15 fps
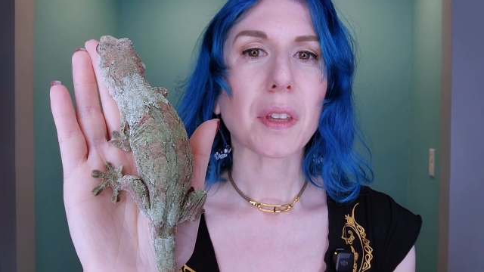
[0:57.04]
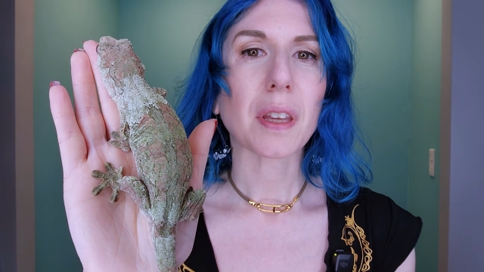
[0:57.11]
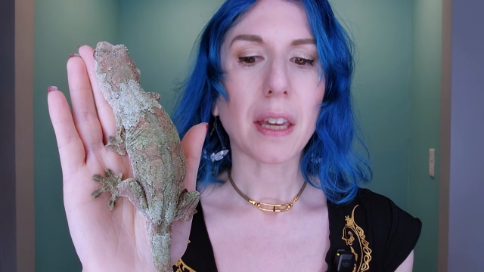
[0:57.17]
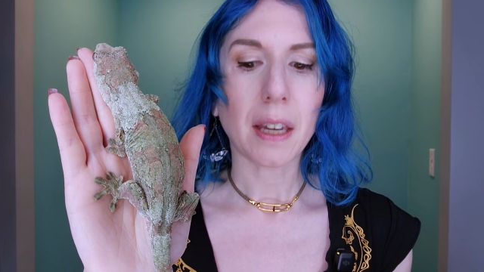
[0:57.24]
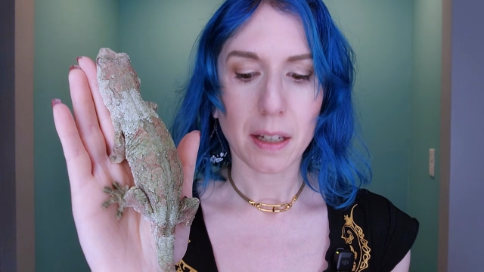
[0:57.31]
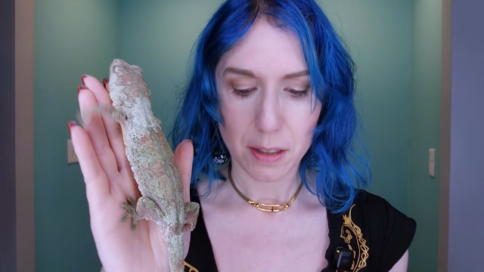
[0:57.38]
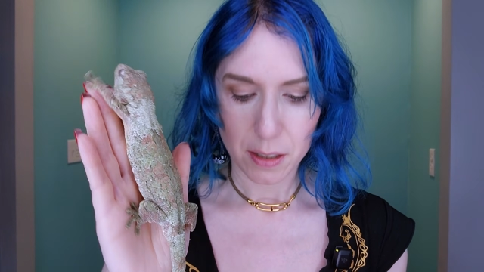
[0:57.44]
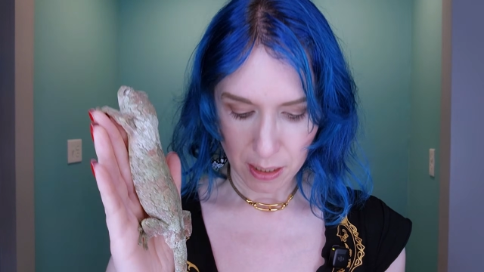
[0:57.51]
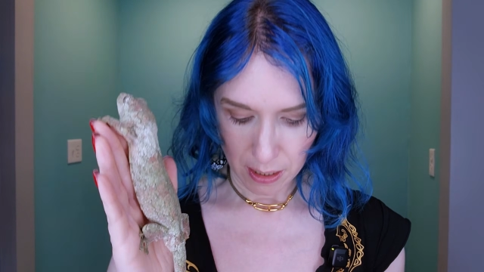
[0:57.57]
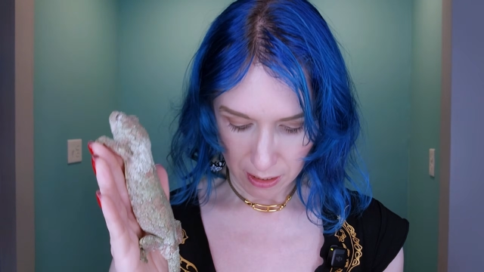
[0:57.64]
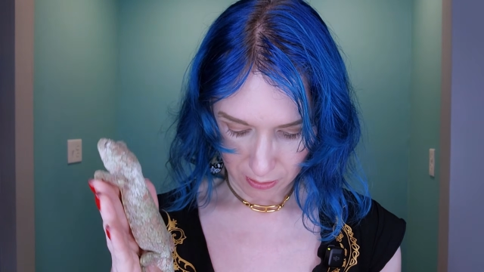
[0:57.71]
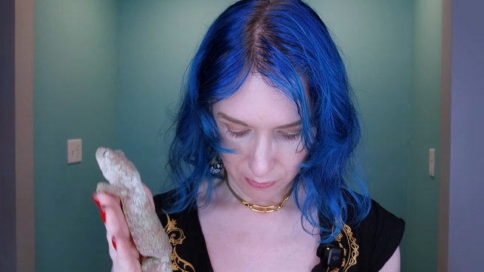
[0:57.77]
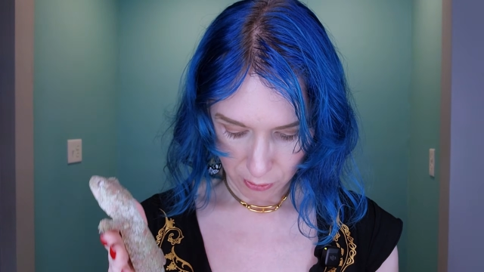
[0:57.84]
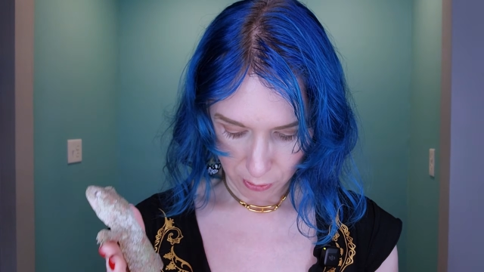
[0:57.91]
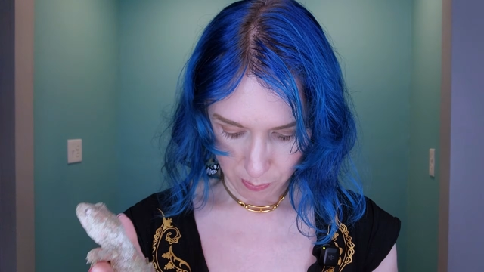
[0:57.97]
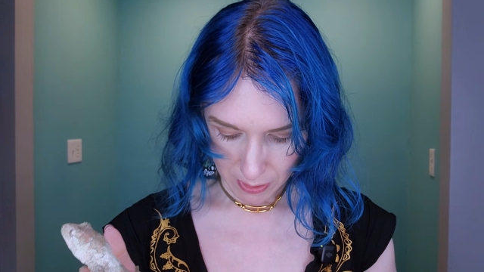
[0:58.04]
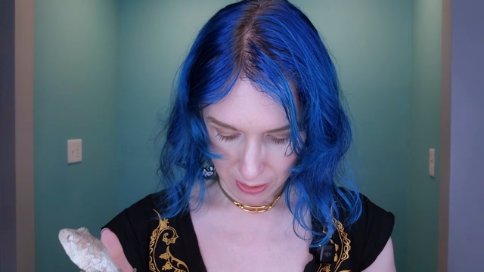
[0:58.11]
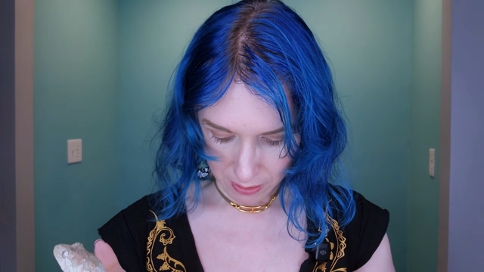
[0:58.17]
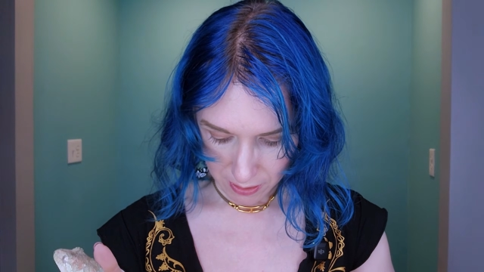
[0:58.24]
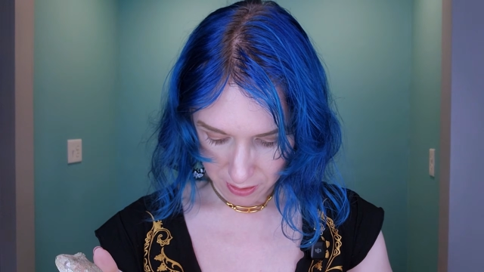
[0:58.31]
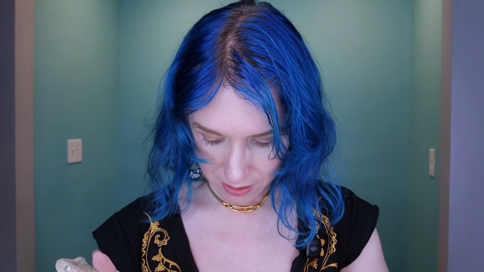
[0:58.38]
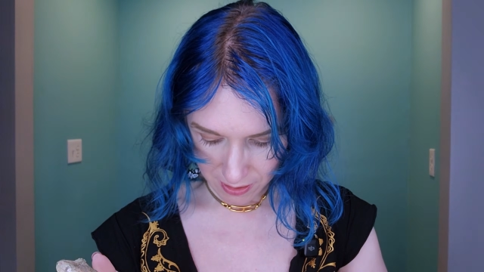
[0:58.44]
And I have her
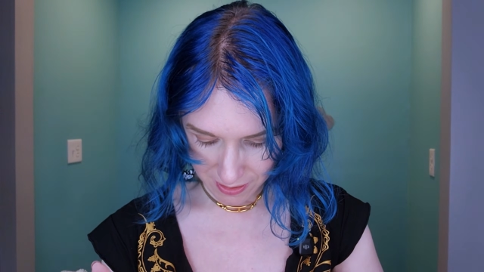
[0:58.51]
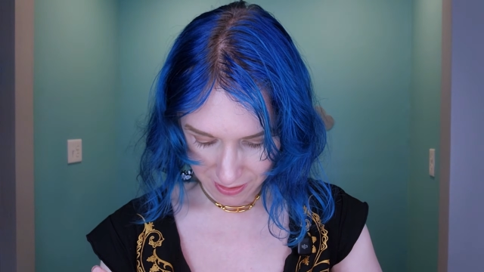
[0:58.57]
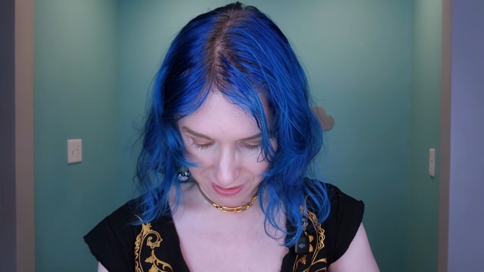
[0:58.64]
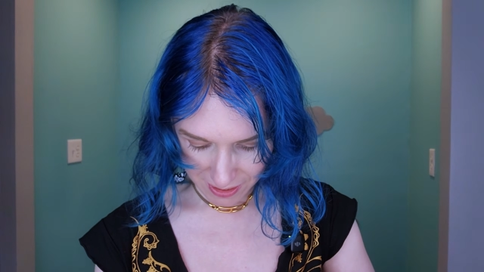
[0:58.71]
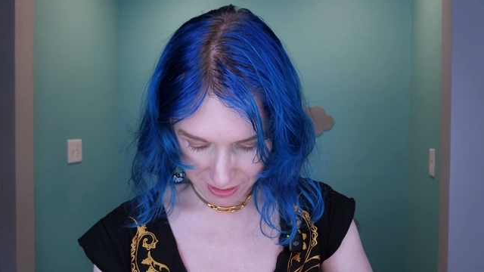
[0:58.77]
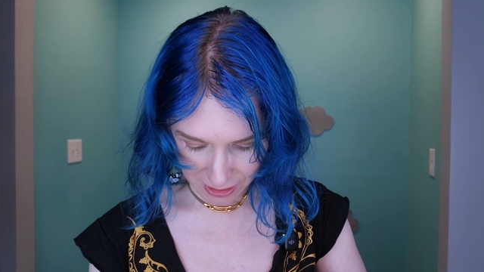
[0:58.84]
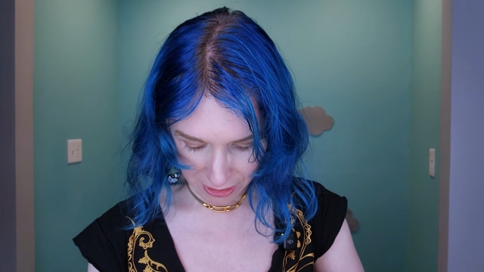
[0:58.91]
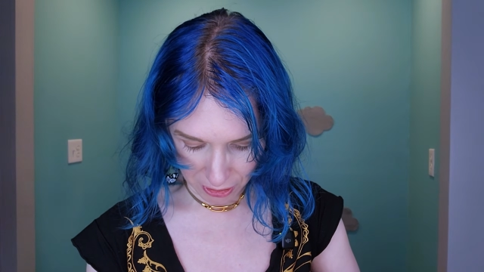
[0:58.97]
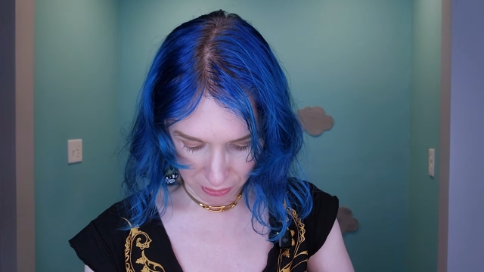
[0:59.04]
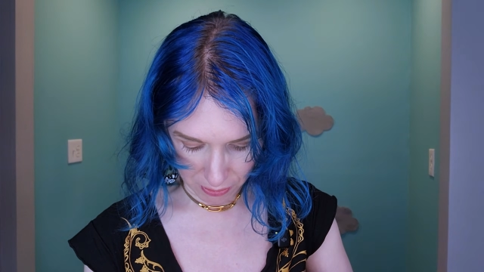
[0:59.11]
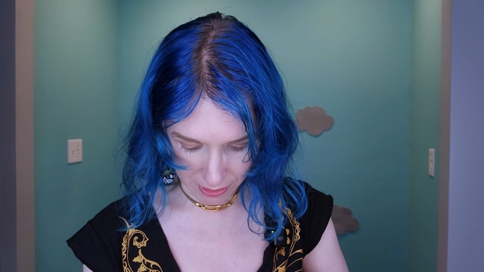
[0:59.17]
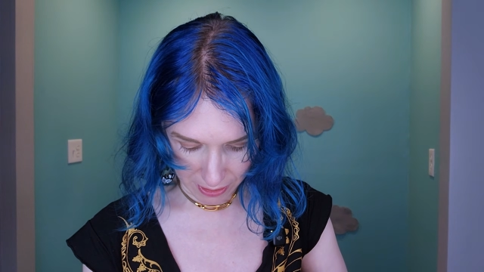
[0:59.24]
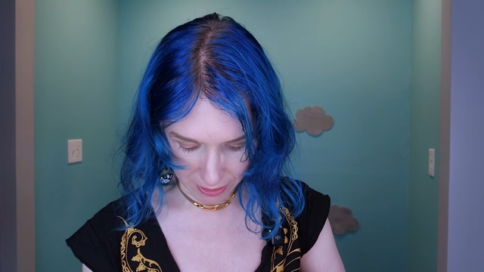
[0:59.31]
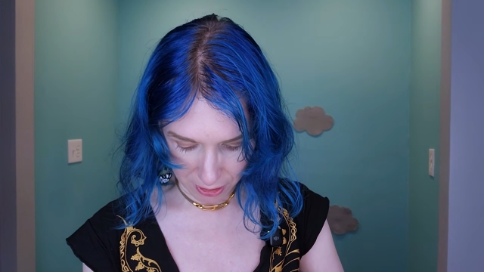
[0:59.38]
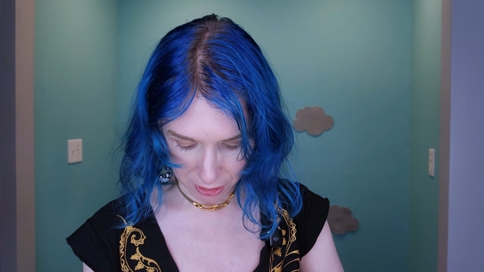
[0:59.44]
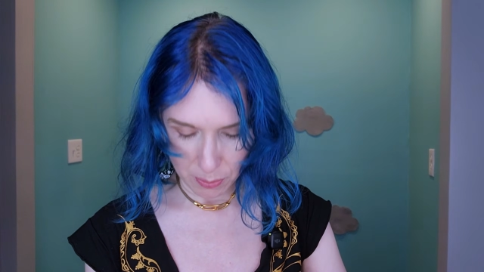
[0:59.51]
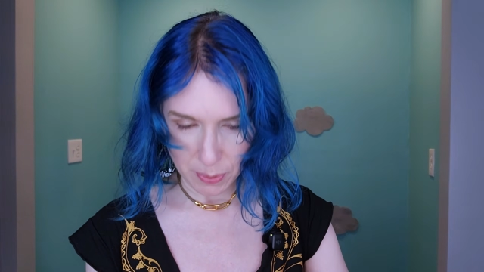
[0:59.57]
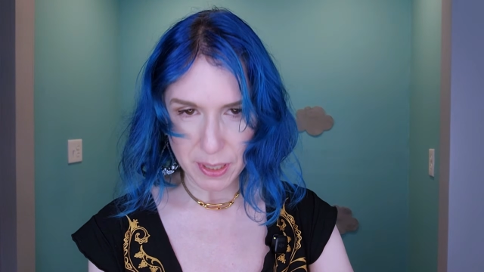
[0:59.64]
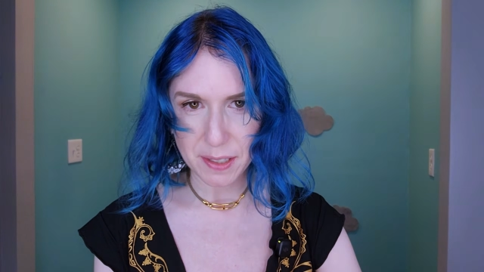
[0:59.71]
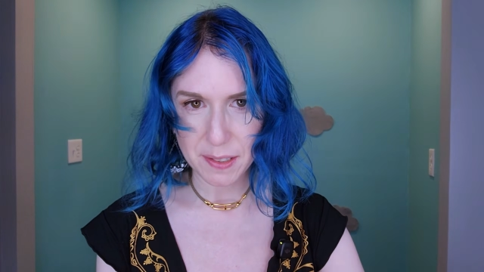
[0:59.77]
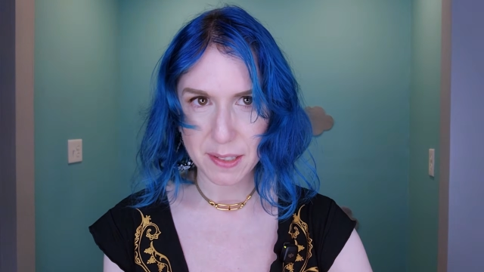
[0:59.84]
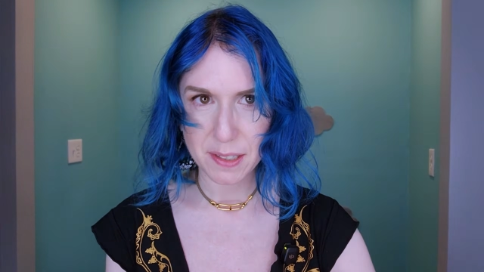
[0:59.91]
mate Tiger Eye here, but he's